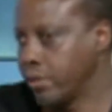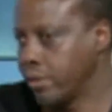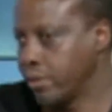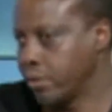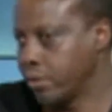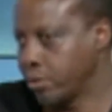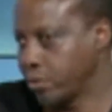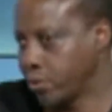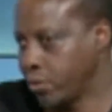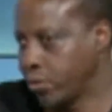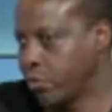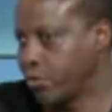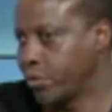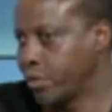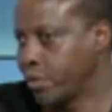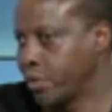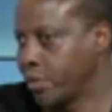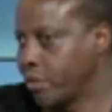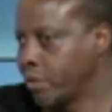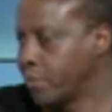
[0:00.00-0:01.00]

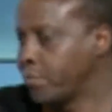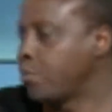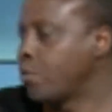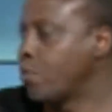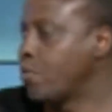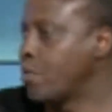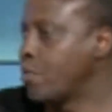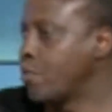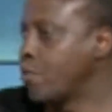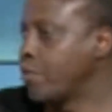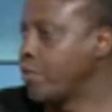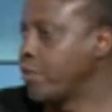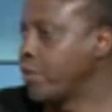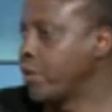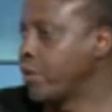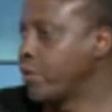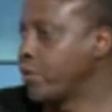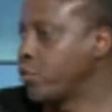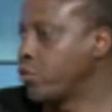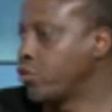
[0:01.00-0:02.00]
solving the problem of
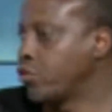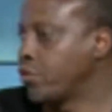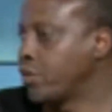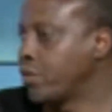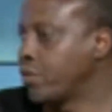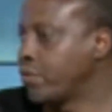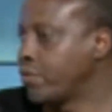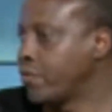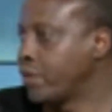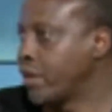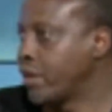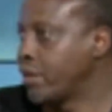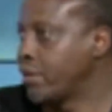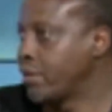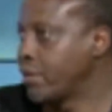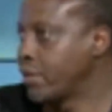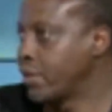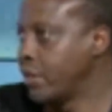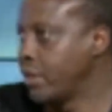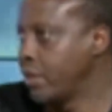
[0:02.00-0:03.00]
erosion and
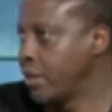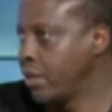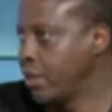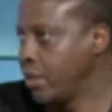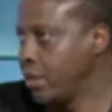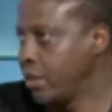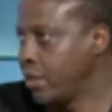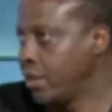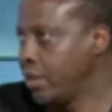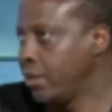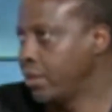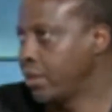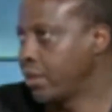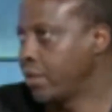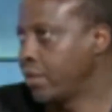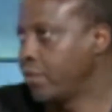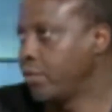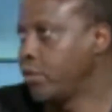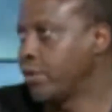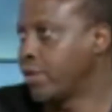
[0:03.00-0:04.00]
flood in
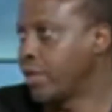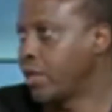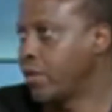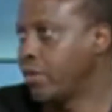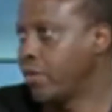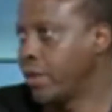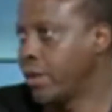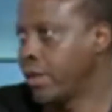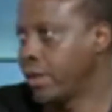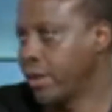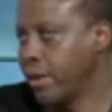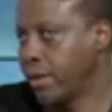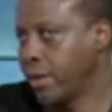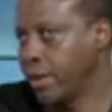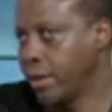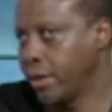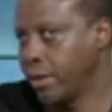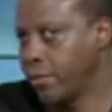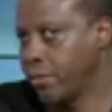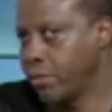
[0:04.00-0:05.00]
the volcano
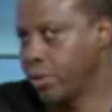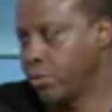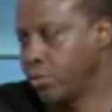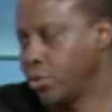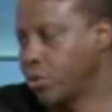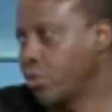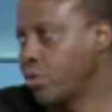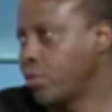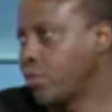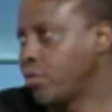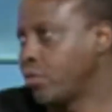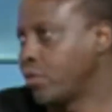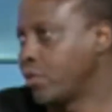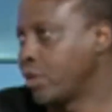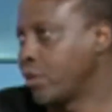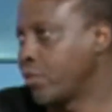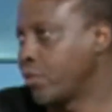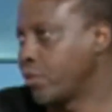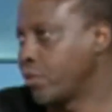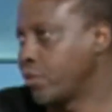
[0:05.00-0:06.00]
area and what we call the
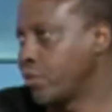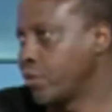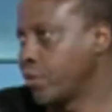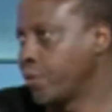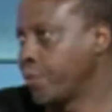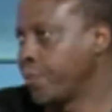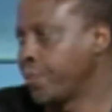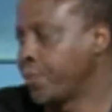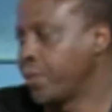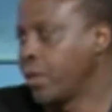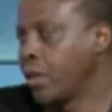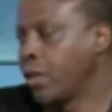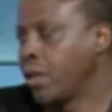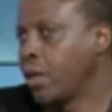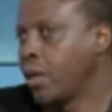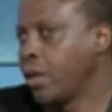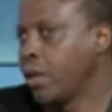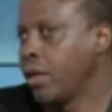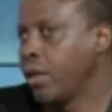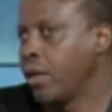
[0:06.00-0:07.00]
Vunga corridor.
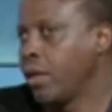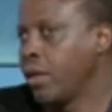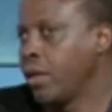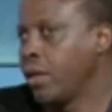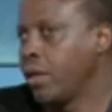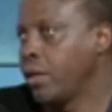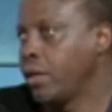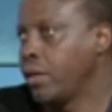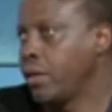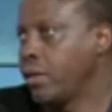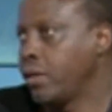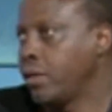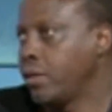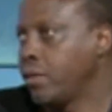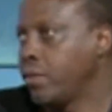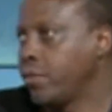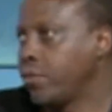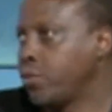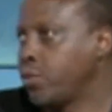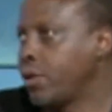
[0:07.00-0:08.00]

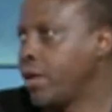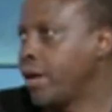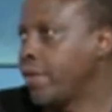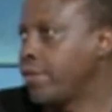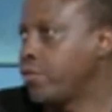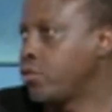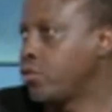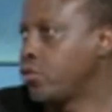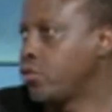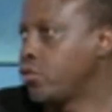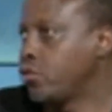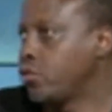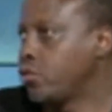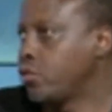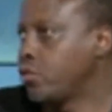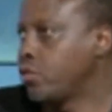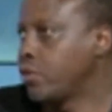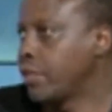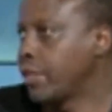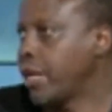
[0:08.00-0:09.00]
If we have to
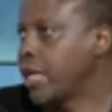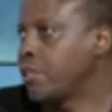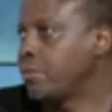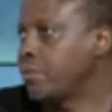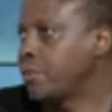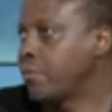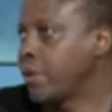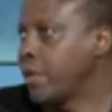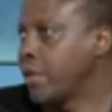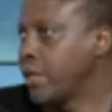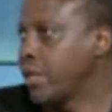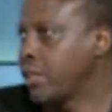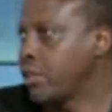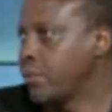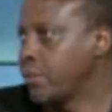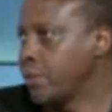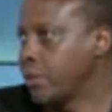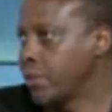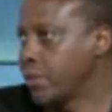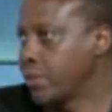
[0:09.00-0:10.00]
do catchment by
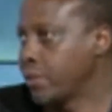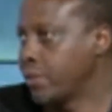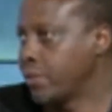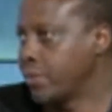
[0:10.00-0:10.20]
catchment,